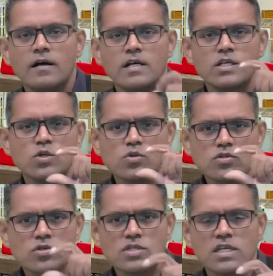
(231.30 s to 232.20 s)
use
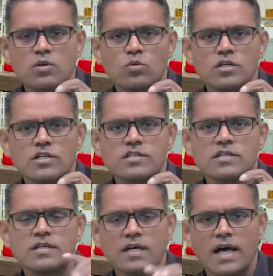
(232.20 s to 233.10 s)
those keywords
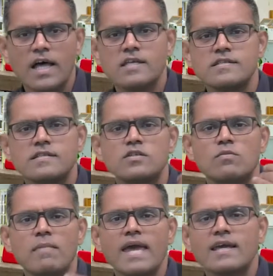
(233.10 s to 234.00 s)
and you
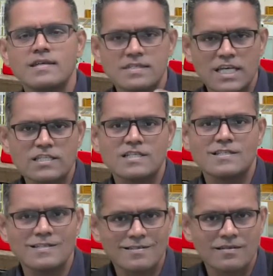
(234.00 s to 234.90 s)
make
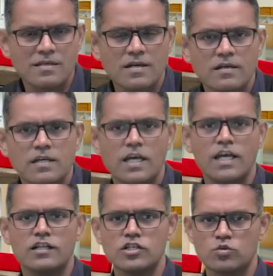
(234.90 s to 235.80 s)
sentences. Yeah.
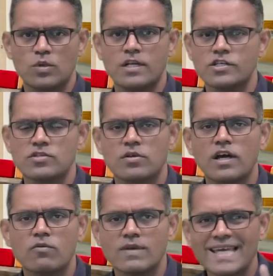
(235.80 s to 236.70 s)
English Village. So
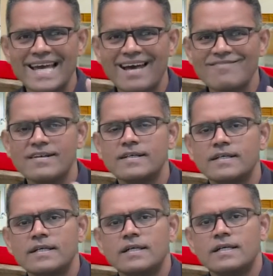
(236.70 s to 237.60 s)
now we have
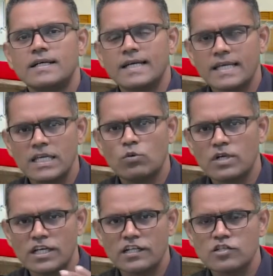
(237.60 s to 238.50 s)
a
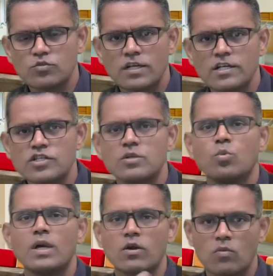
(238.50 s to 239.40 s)
keyword, English Village.
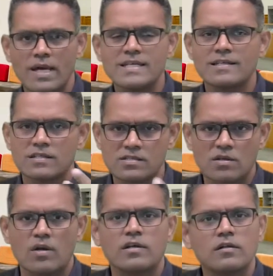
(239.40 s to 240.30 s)
We read this
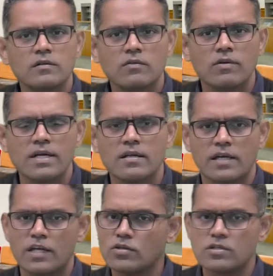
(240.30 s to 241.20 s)
article, right?
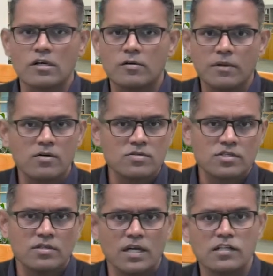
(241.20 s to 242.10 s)
Can you talk
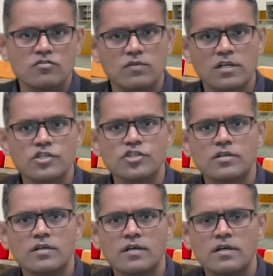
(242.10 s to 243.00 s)
about English Village?
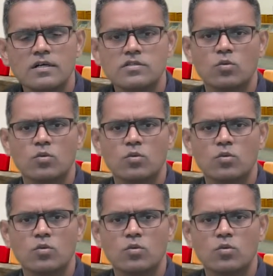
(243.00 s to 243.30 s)
So